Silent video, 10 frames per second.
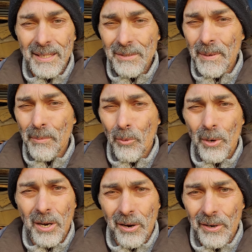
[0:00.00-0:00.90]
These people
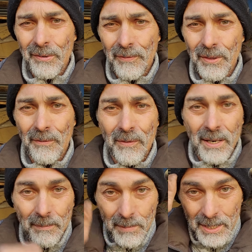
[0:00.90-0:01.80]
work hard for their
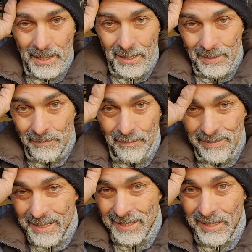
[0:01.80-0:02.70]
fucking money, and
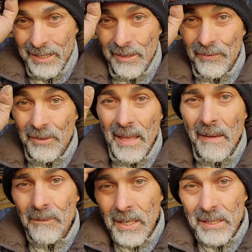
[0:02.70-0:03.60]
but you know if they're
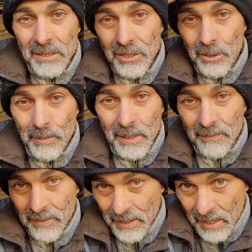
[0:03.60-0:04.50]
that fucking stupid, if
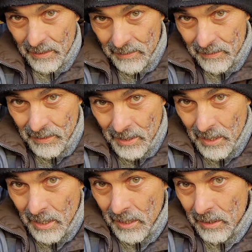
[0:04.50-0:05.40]
they're that
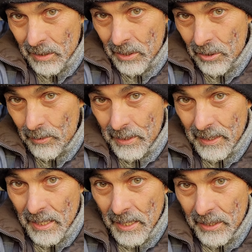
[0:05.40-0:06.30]
low on the
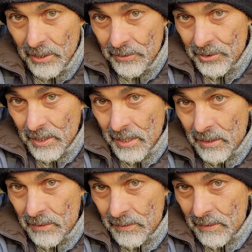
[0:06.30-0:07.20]
IQ
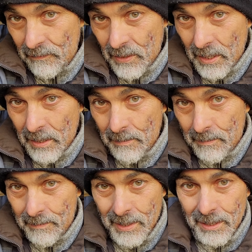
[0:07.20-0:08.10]
scale, then fuck them.
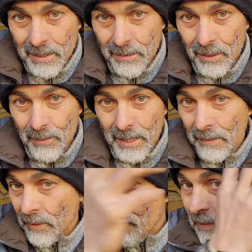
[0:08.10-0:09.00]
You know, you want to
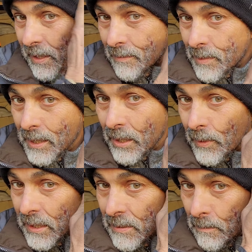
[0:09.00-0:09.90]
give your fucking money
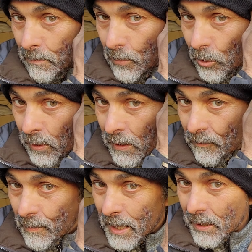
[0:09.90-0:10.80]
away to some moron
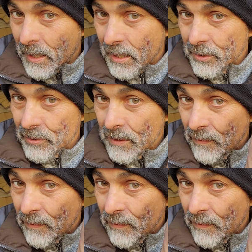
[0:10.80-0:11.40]
from out of the country?